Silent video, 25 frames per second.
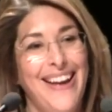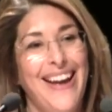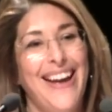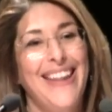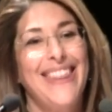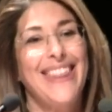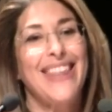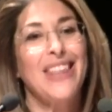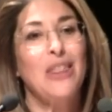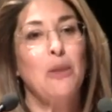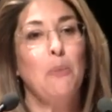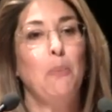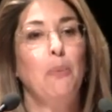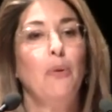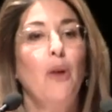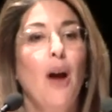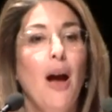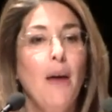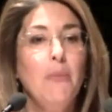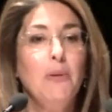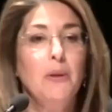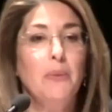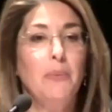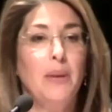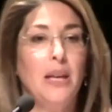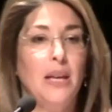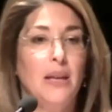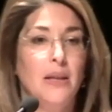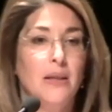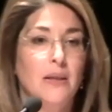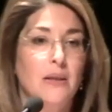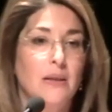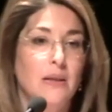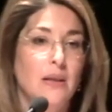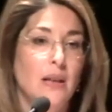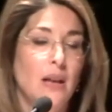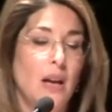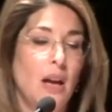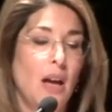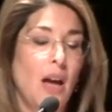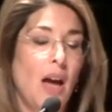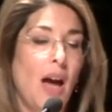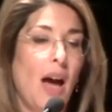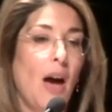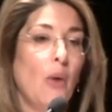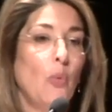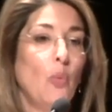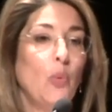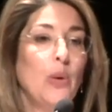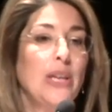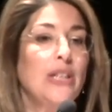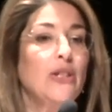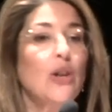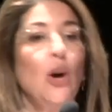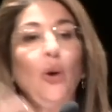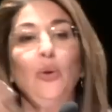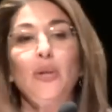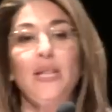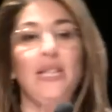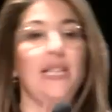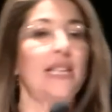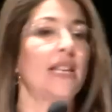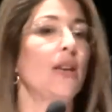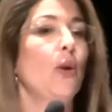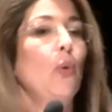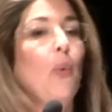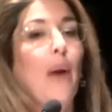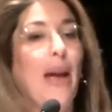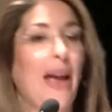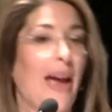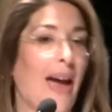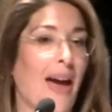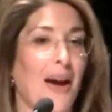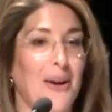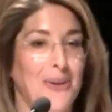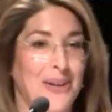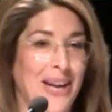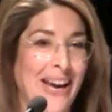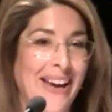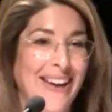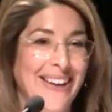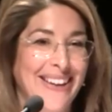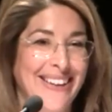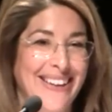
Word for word: I think the problem is we don't see a way out.